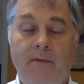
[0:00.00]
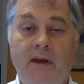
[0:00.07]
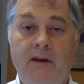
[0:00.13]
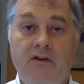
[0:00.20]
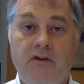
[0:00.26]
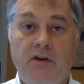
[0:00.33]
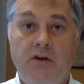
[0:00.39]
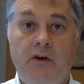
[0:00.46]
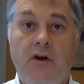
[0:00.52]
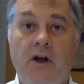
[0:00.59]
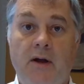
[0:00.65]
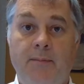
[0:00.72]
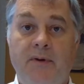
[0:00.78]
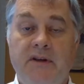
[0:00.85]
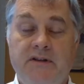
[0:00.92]
into your
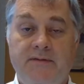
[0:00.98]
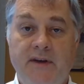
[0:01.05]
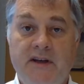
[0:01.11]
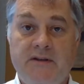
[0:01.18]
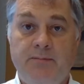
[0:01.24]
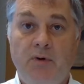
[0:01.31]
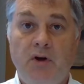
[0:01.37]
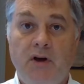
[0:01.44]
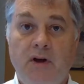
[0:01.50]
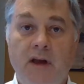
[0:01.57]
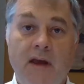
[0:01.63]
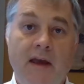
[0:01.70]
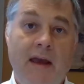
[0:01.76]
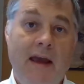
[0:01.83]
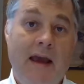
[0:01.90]
company's Facebook
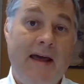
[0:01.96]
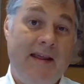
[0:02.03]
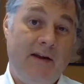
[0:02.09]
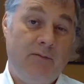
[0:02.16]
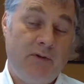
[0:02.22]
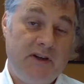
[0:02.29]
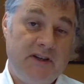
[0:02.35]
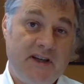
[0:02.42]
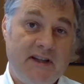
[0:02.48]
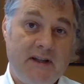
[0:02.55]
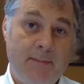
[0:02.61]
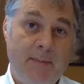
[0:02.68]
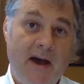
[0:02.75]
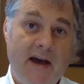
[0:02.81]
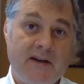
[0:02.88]
and then reset
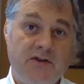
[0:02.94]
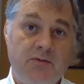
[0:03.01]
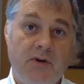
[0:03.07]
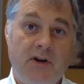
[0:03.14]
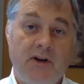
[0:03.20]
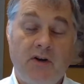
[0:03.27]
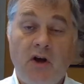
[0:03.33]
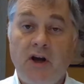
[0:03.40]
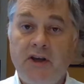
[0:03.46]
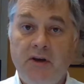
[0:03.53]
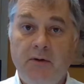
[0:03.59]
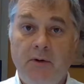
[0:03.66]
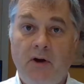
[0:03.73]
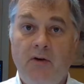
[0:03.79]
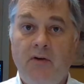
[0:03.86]
the password and lock
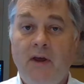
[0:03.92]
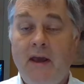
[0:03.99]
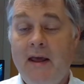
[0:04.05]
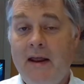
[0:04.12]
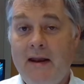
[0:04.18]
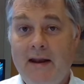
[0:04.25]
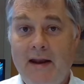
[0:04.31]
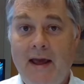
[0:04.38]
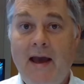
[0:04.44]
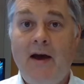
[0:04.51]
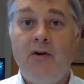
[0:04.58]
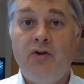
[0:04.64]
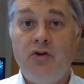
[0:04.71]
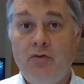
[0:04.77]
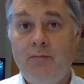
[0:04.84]
you out,
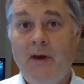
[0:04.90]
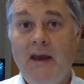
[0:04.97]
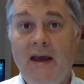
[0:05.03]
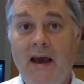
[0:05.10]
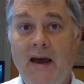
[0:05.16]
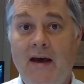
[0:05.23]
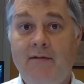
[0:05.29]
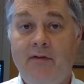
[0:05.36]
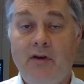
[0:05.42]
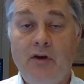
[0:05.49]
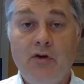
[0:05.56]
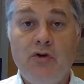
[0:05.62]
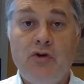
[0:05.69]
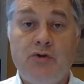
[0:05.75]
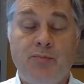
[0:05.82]
now you may have
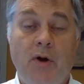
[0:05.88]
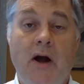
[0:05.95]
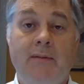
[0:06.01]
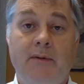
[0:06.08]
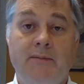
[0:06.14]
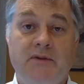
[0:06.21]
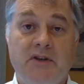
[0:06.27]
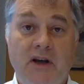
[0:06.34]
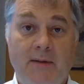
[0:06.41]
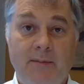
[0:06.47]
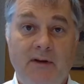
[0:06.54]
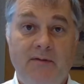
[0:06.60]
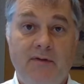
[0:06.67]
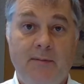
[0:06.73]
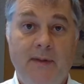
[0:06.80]
huge problems
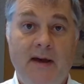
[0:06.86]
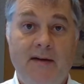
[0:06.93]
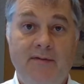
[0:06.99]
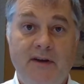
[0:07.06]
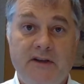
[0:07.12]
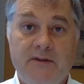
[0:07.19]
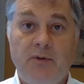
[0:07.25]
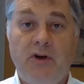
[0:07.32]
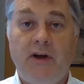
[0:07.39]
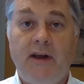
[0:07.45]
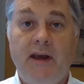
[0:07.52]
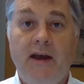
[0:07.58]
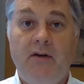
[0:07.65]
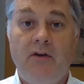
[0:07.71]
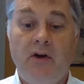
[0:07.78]
coming from that Facebook
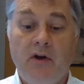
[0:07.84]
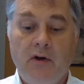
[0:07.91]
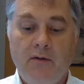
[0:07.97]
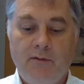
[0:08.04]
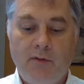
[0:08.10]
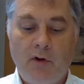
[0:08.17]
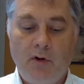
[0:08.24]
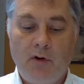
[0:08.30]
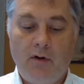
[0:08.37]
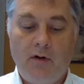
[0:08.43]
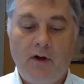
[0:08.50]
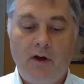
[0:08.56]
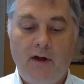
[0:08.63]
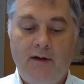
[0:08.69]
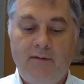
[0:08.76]
account
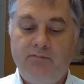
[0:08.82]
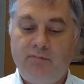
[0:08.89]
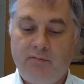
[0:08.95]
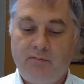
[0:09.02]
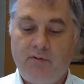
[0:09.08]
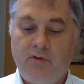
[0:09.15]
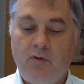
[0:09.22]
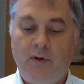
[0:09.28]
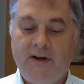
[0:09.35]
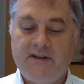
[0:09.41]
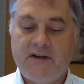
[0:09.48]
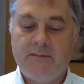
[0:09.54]
for quite